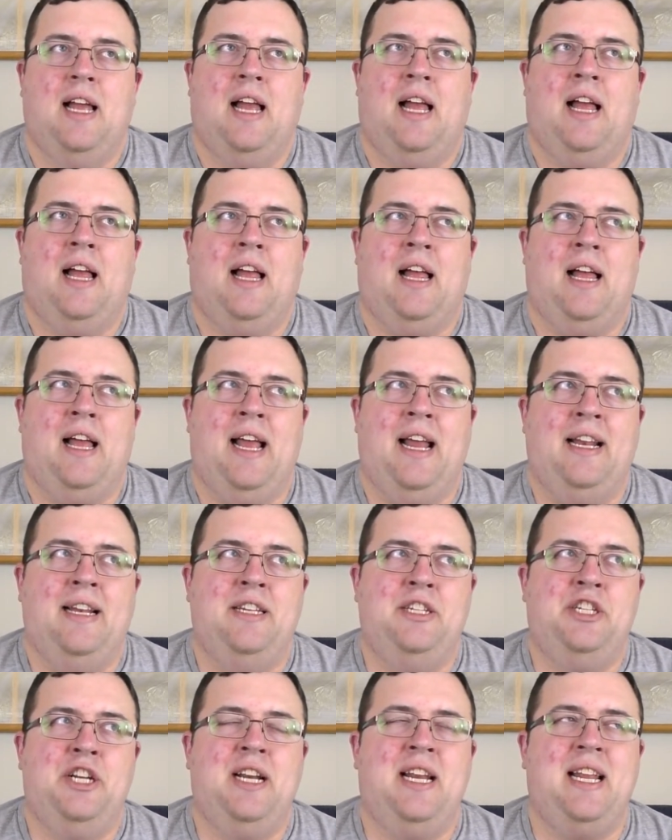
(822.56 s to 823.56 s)

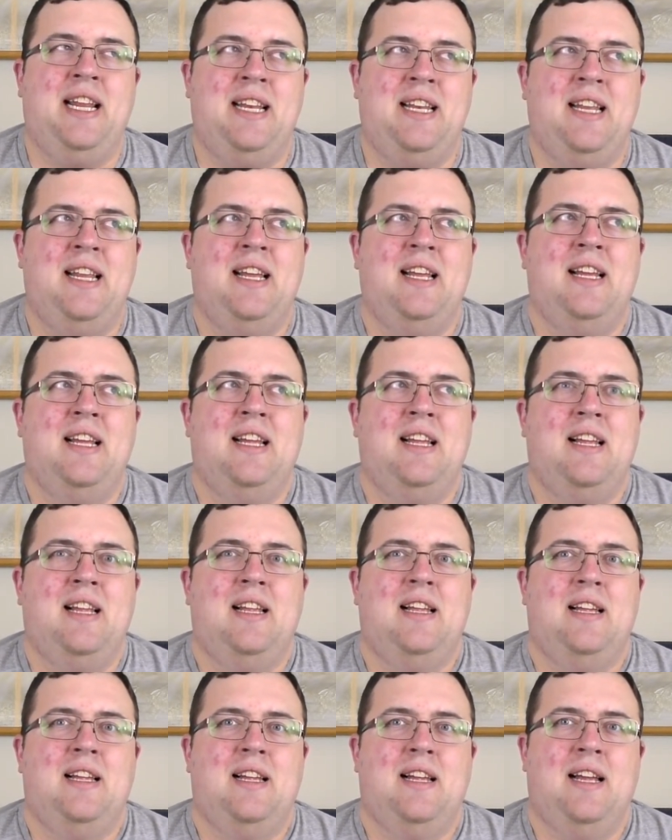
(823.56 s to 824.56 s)
And she did,
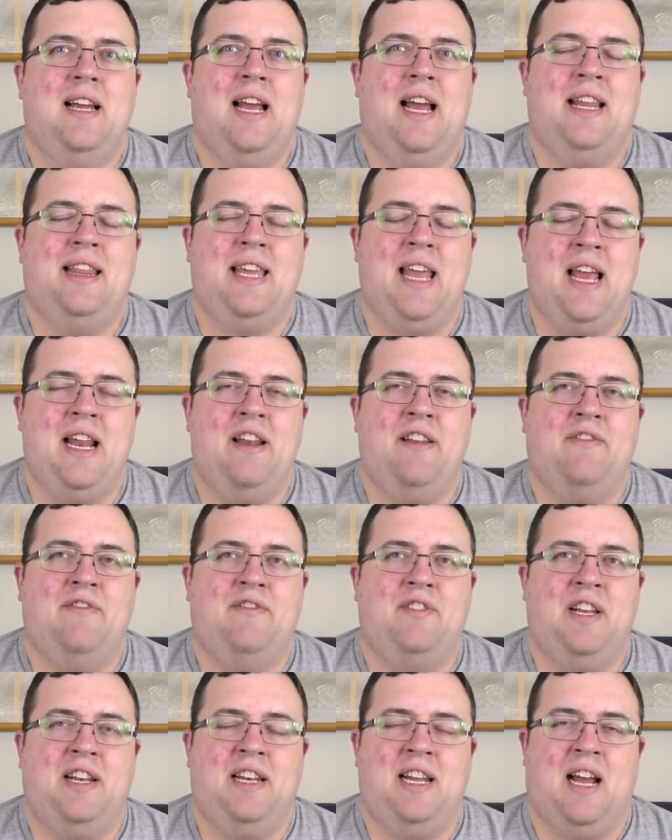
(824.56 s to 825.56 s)
at the end
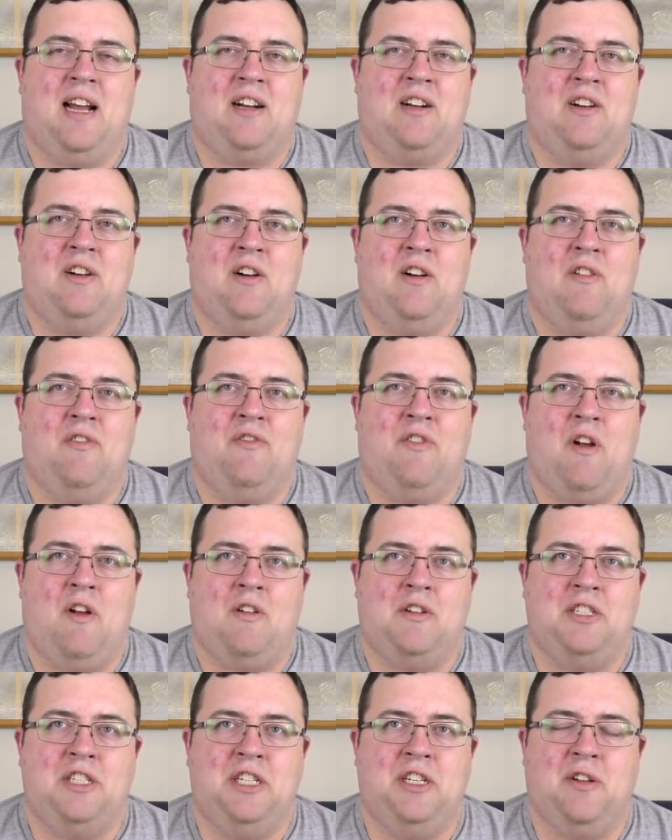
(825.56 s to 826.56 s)
of The Doctor
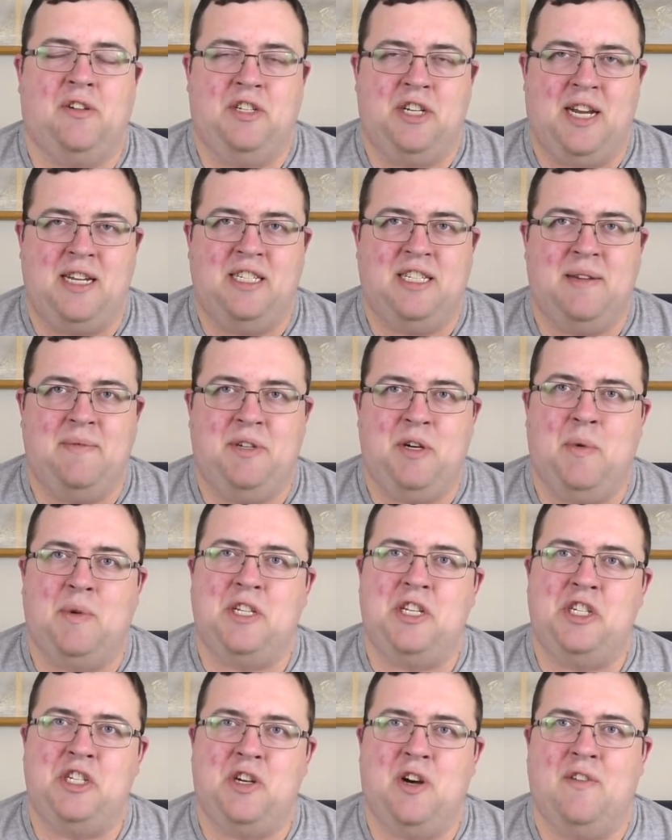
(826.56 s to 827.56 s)
Falls, she told John Sim she
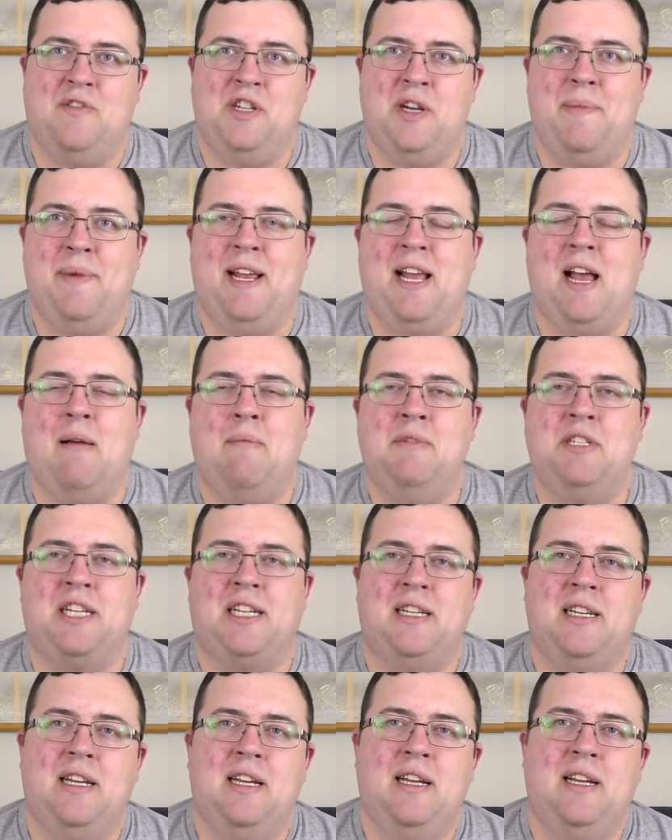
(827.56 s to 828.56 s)
wasn't sure
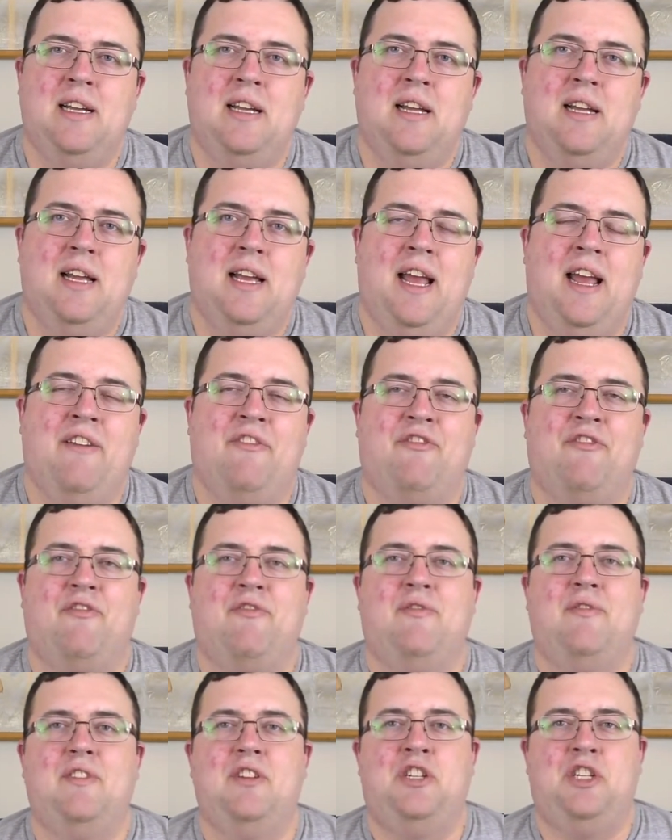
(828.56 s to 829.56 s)
if
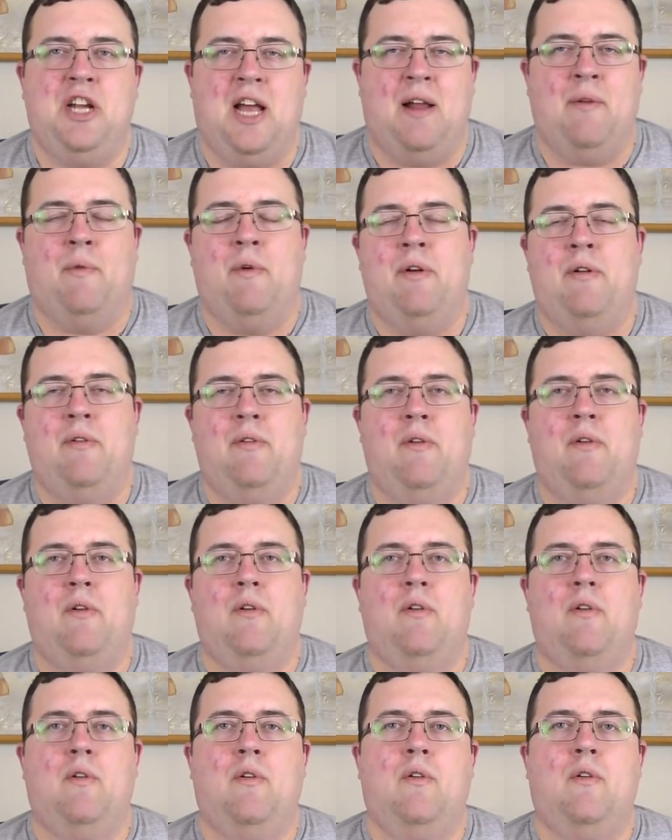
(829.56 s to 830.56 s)
John would
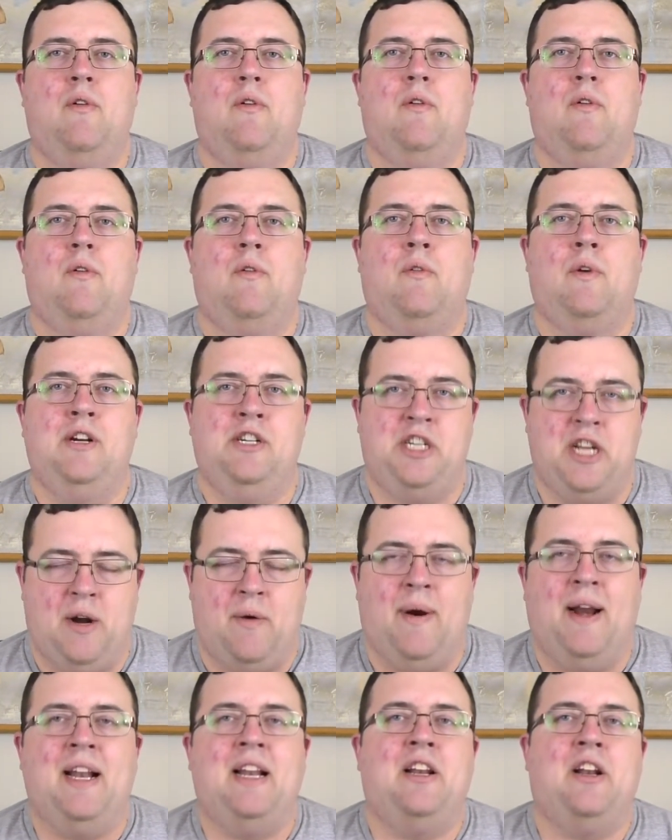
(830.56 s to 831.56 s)

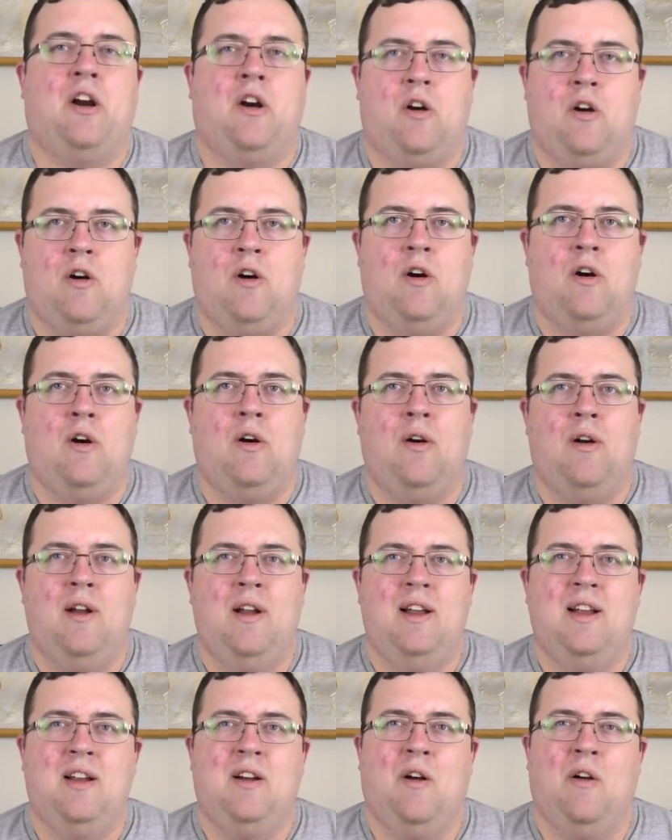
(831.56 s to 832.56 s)
regenerate into her,
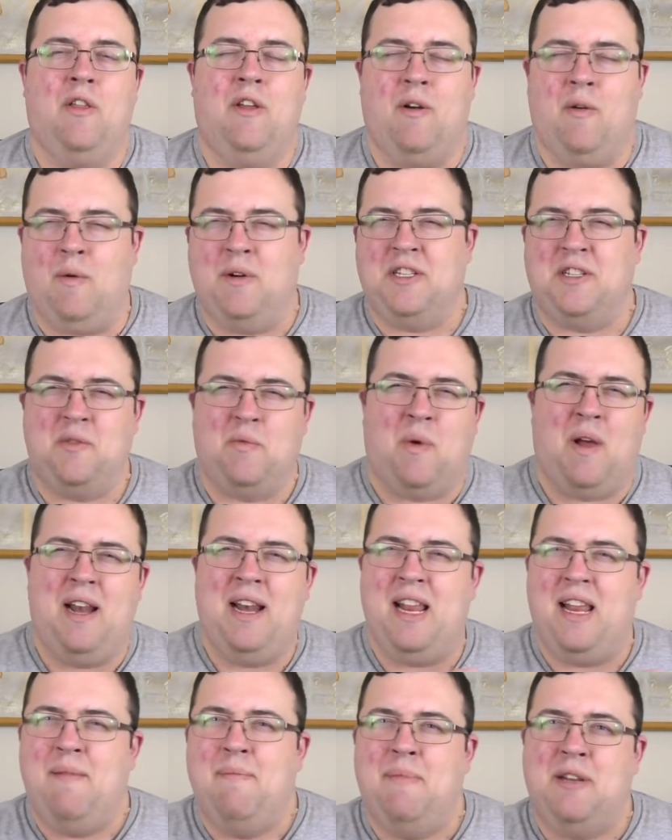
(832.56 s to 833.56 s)
or there was
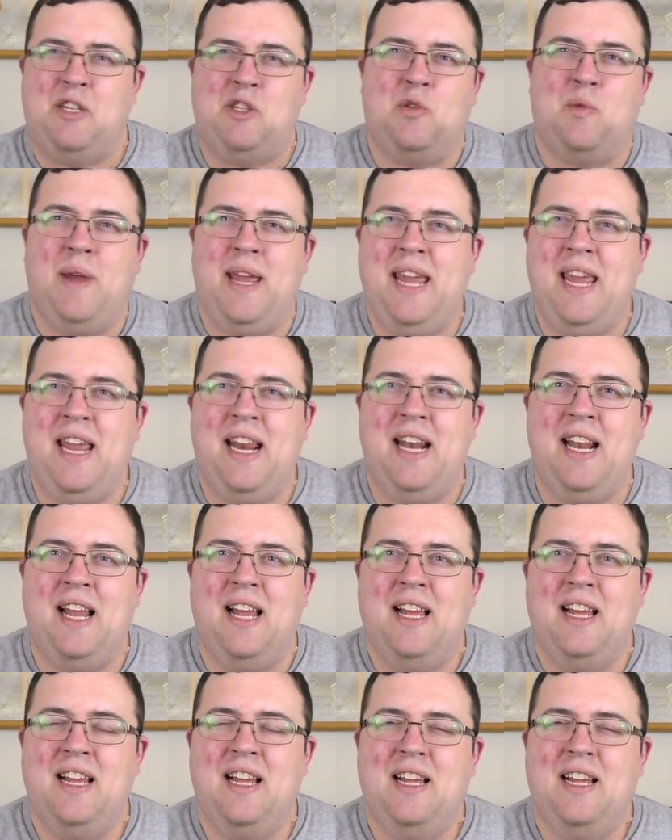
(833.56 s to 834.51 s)
one in between.